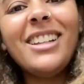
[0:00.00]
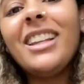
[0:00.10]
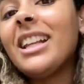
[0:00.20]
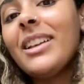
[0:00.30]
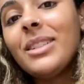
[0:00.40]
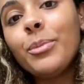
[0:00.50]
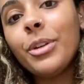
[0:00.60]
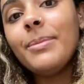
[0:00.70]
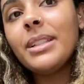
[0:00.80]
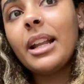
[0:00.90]
Luckily there's some
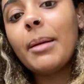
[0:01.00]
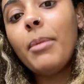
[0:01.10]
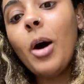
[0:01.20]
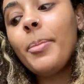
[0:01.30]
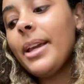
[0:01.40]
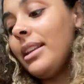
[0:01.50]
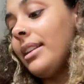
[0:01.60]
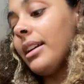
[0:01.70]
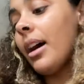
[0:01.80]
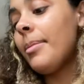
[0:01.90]
brooms and like a mop in
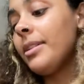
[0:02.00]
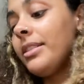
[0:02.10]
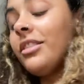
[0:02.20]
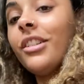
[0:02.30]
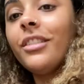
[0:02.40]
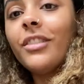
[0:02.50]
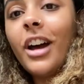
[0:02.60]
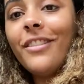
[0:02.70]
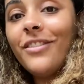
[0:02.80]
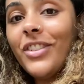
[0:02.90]
the cupboard. So
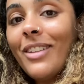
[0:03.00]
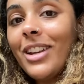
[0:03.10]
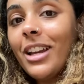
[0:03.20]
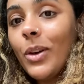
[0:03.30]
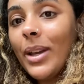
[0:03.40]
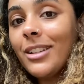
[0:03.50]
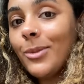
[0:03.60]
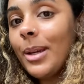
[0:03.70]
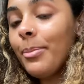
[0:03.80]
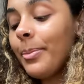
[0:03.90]
I've given it a quick,
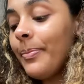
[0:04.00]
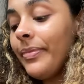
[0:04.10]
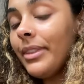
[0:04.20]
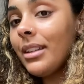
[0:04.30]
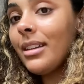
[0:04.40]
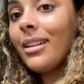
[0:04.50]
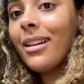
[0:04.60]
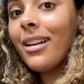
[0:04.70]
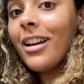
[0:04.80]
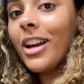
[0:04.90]

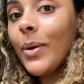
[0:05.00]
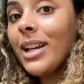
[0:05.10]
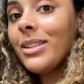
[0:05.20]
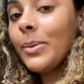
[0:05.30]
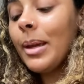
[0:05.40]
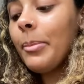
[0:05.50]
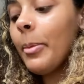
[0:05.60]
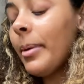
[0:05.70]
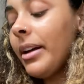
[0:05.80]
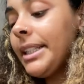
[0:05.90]
quick sweep,
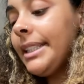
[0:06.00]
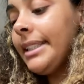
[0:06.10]
but